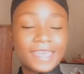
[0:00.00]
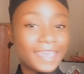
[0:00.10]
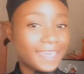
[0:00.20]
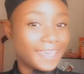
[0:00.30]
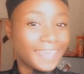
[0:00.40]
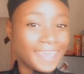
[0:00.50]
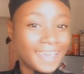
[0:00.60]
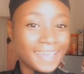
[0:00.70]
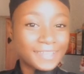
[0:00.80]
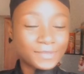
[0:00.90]
Hey
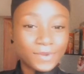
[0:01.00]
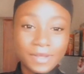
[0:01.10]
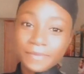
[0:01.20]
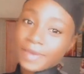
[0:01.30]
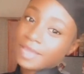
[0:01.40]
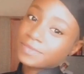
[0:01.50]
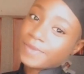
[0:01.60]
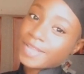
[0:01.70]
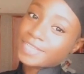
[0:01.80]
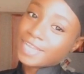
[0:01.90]
guys, welcome back to
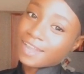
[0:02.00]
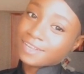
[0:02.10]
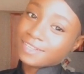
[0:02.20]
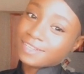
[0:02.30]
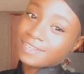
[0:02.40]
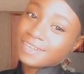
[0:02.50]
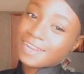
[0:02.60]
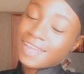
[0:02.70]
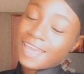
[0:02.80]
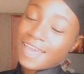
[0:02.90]
my channel.
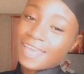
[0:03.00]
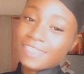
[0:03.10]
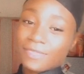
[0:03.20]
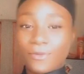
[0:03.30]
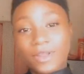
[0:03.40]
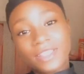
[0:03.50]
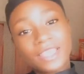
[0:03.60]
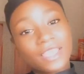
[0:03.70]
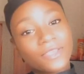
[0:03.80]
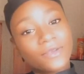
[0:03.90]
I want to
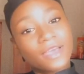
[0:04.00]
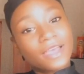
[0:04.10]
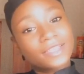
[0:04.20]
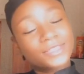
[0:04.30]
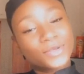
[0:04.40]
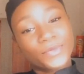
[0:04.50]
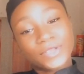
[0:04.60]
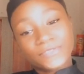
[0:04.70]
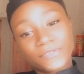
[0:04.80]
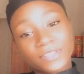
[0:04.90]
thank you guys so much
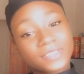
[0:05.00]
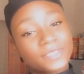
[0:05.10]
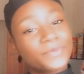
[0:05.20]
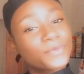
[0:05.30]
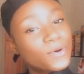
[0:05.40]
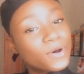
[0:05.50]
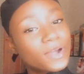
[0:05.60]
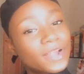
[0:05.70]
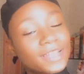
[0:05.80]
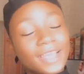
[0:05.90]
for the
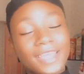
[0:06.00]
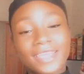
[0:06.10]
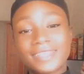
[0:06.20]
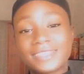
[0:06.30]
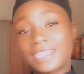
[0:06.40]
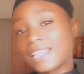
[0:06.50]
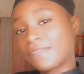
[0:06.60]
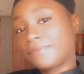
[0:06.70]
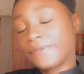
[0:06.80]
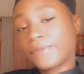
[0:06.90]
support. I can see that
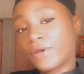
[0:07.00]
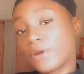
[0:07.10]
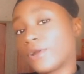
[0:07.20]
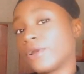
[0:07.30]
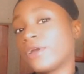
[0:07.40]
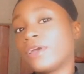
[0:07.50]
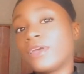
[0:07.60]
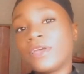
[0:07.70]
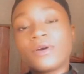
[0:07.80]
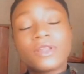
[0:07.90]
people are
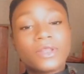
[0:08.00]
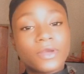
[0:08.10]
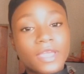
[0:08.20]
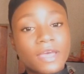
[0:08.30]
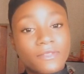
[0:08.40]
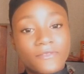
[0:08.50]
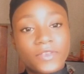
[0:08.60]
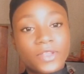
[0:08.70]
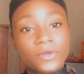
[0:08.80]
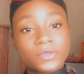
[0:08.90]
looking at the
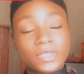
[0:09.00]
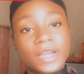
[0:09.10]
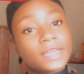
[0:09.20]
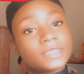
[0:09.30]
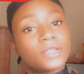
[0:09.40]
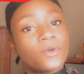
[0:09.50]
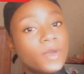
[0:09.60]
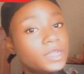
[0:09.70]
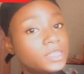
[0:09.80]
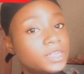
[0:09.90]
videos, they're asking
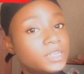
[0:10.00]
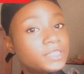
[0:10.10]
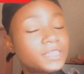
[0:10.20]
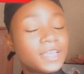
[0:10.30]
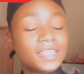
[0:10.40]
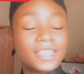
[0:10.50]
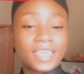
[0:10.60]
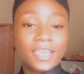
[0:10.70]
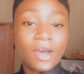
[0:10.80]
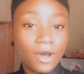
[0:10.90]
questions, and they
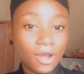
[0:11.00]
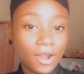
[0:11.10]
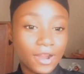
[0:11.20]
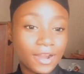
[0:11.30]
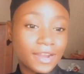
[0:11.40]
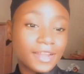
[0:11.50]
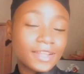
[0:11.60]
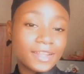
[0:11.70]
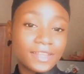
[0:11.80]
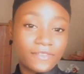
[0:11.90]
are
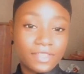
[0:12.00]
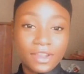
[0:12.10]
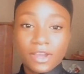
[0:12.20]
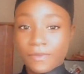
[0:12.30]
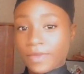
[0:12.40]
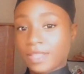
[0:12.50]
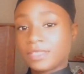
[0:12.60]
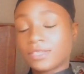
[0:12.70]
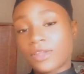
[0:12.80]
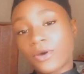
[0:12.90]
leaving their comments
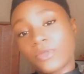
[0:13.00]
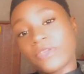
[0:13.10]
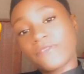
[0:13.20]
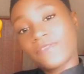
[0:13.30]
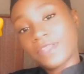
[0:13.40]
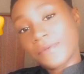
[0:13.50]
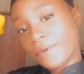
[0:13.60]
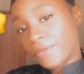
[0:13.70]
on how they feel about the